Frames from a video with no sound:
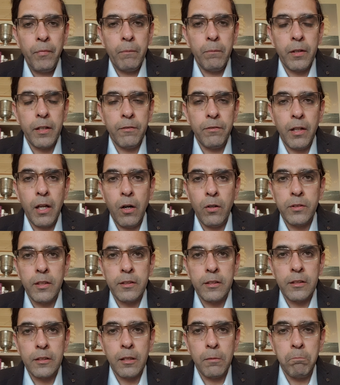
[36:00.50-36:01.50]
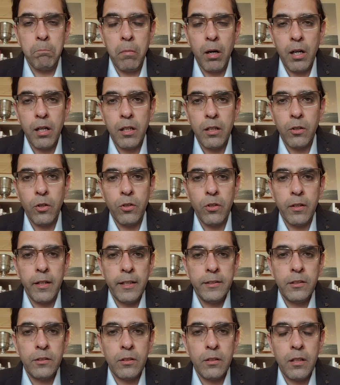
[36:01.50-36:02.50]
but if now this is a bar or
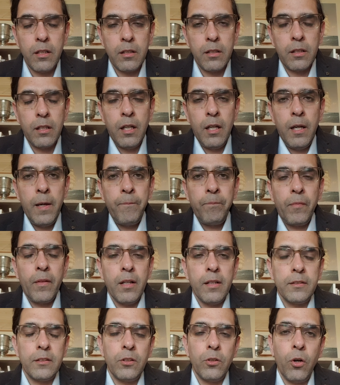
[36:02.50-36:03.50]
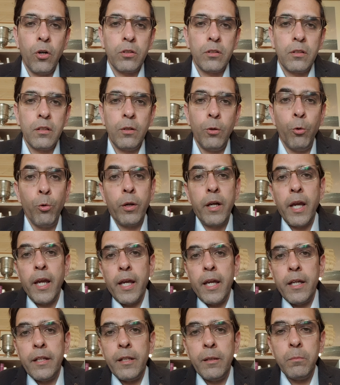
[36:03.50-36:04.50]
restaurant, it's not
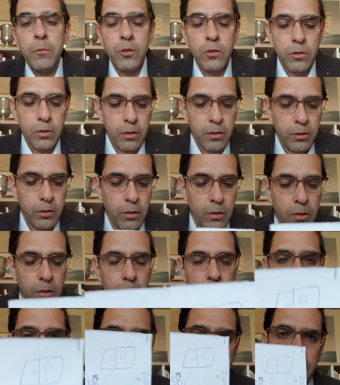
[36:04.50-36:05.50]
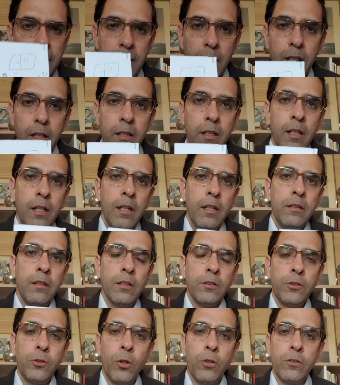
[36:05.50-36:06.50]
okay anymore. So these are the
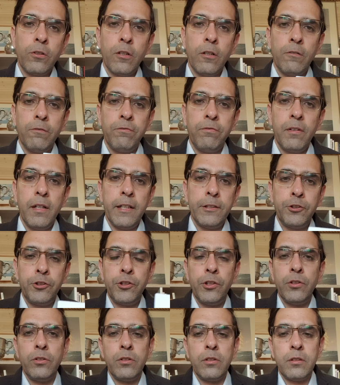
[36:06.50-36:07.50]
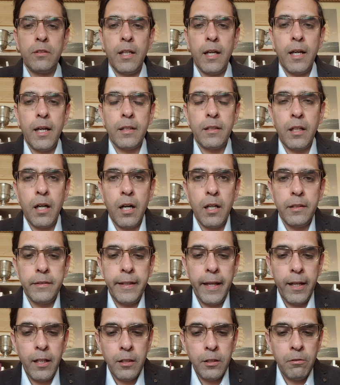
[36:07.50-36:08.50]
sort of issues that are
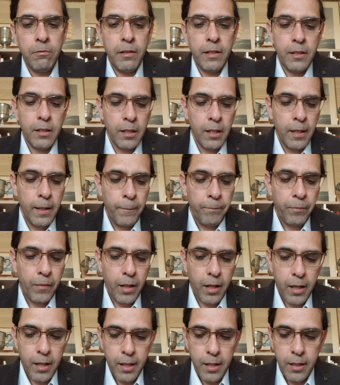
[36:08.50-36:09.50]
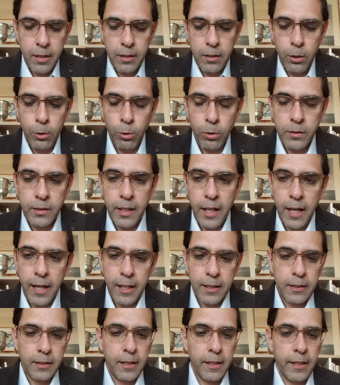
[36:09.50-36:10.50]
dealt with and looked
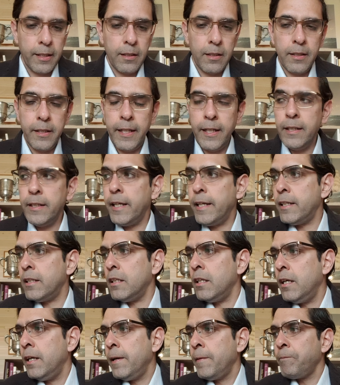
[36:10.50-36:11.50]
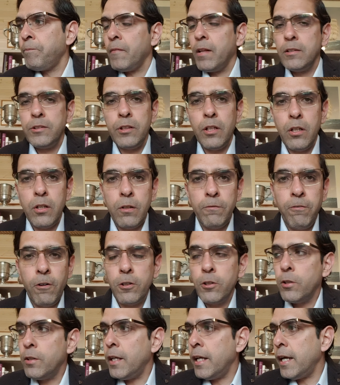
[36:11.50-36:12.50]
at in detail. So for
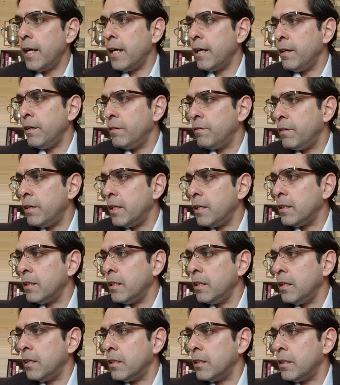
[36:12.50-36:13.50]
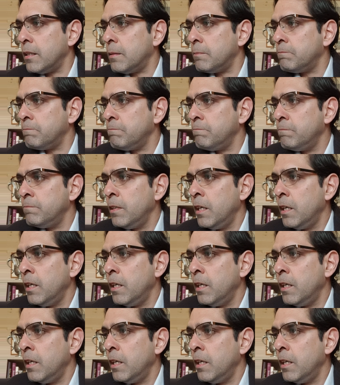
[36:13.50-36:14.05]
today, well,